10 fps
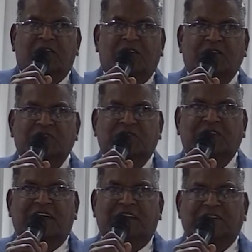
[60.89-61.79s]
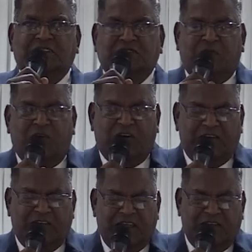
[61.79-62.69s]
Or you're the elder's
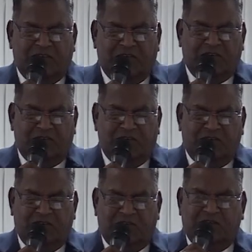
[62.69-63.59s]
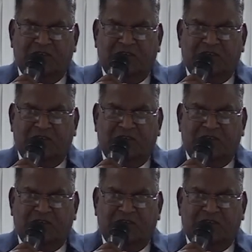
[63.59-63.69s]
boy, or